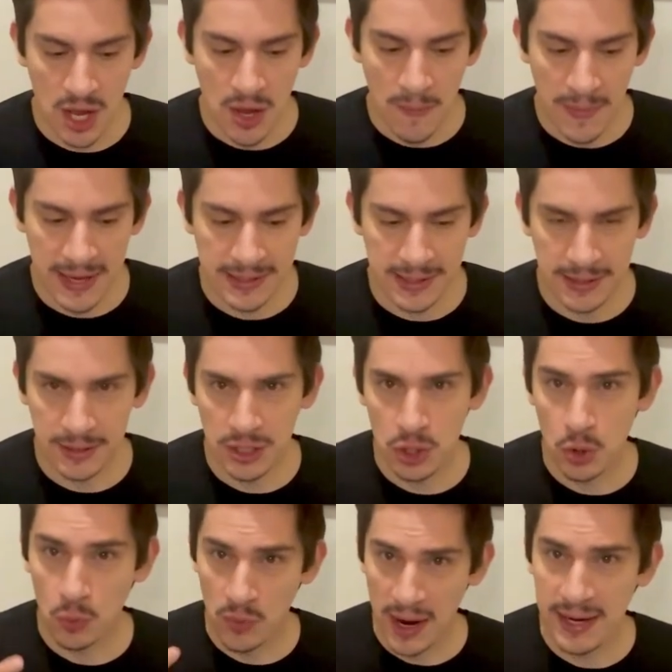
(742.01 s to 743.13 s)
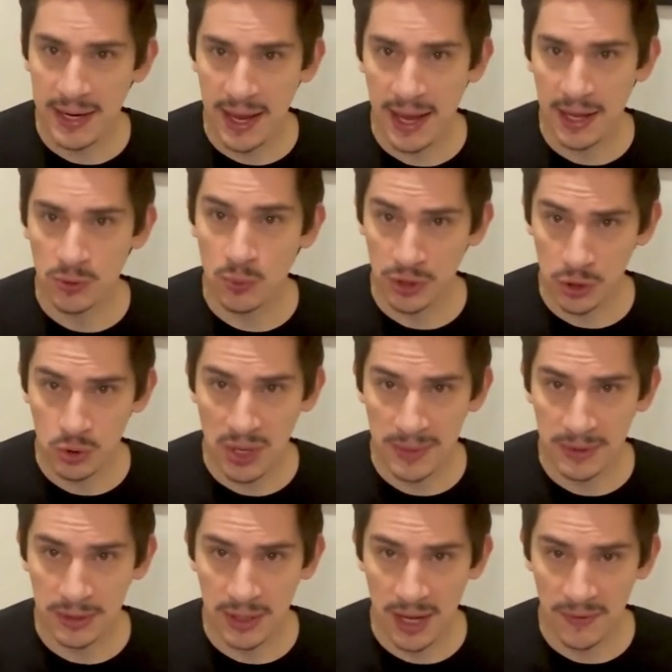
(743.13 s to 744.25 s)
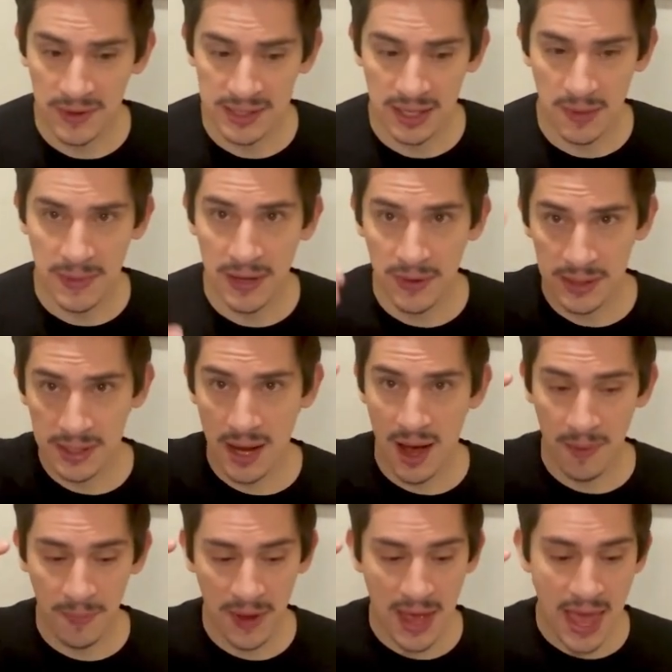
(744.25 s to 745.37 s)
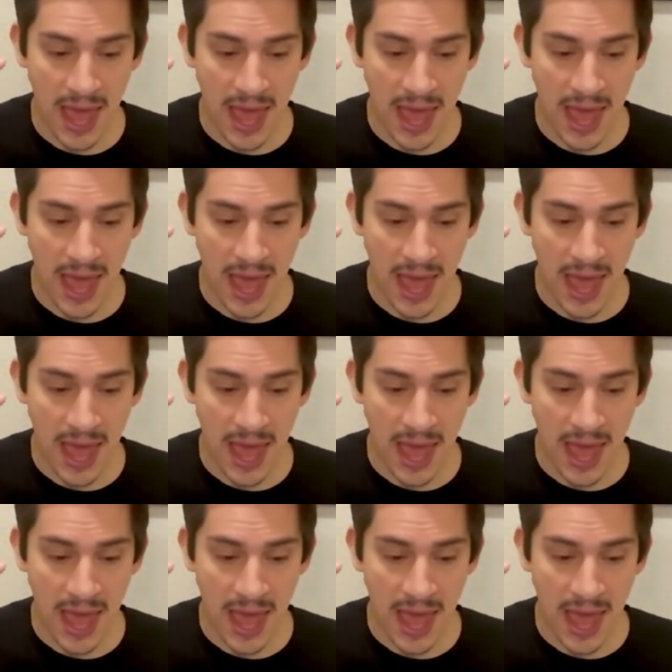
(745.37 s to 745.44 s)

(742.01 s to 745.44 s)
Basically, your right hand with the treble clef is going to be on the top,